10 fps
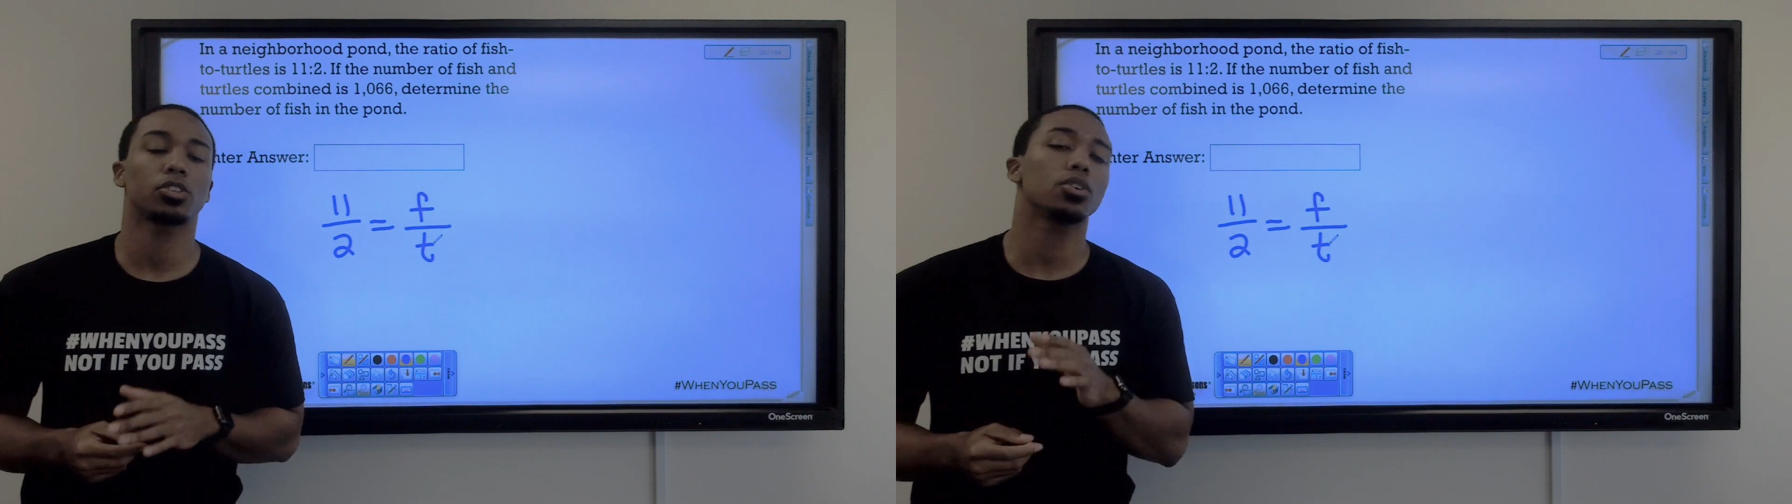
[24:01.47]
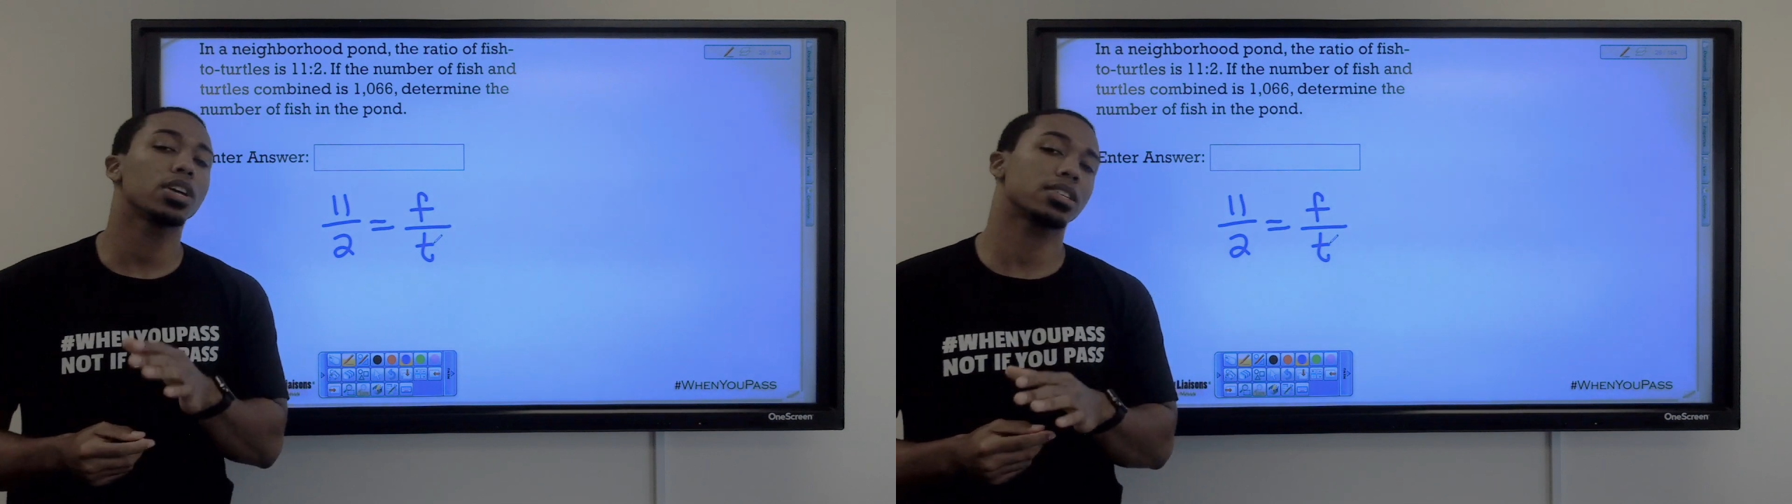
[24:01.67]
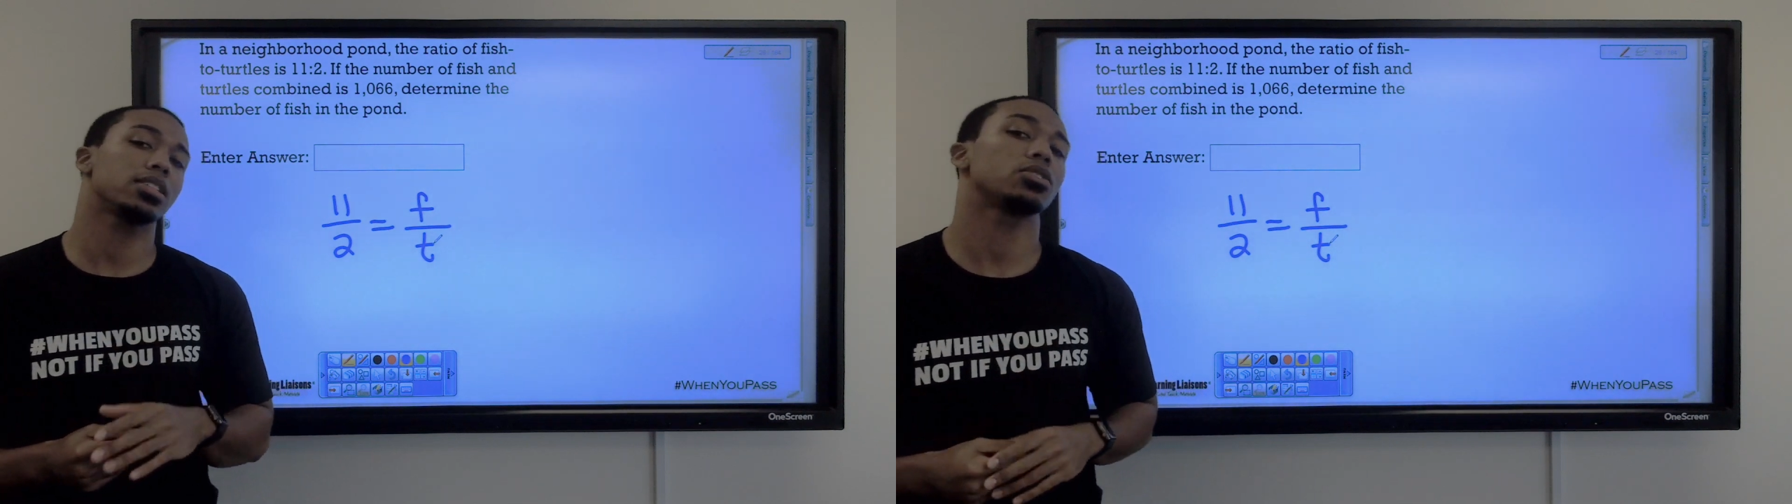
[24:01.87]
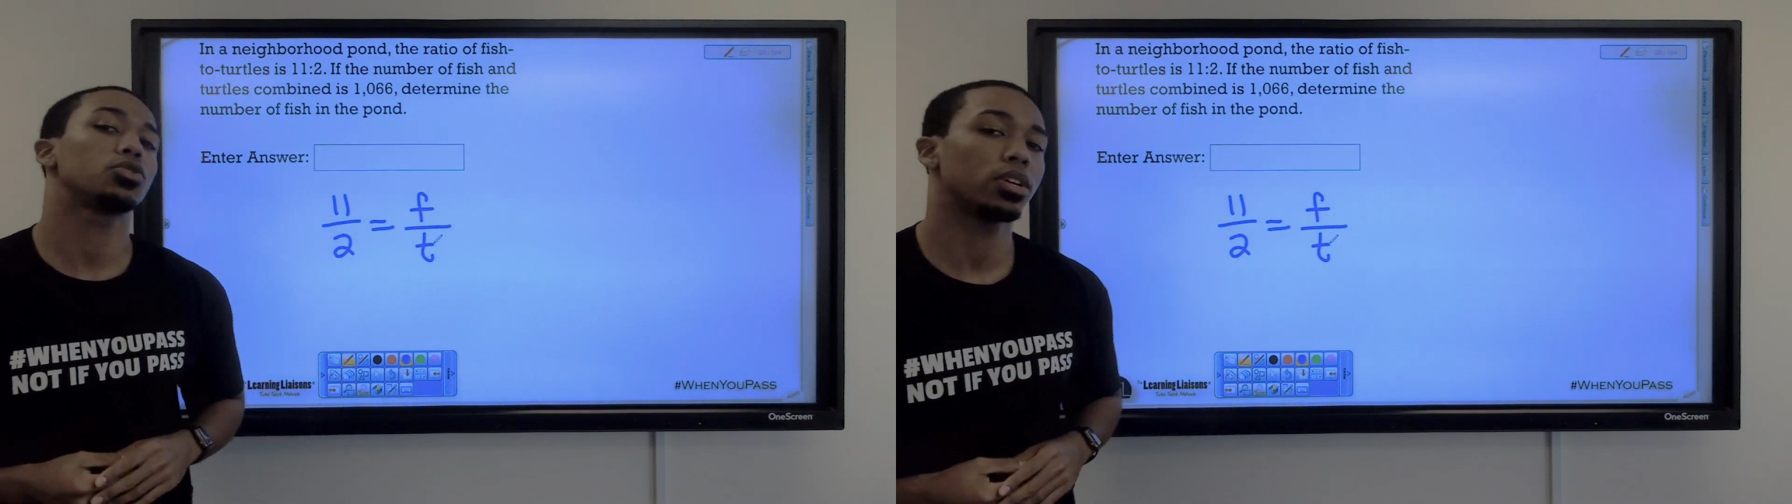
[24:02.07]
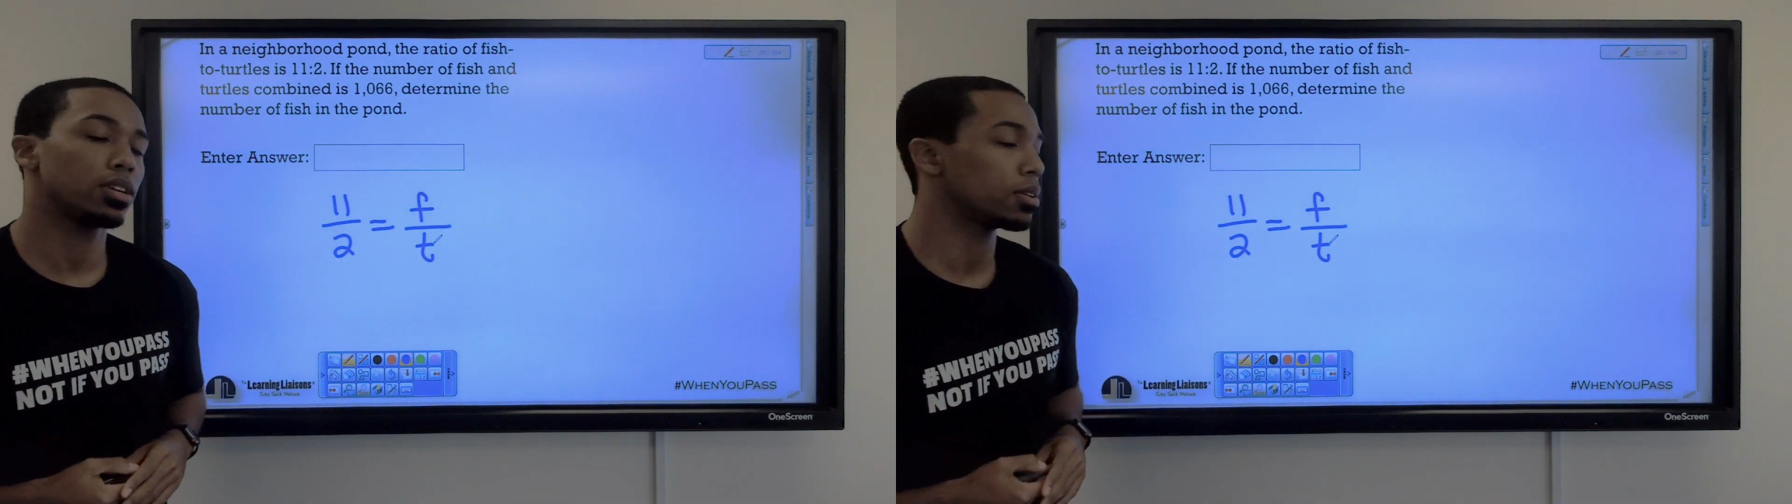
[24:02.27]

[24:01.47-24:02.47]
going to show you guys a little trick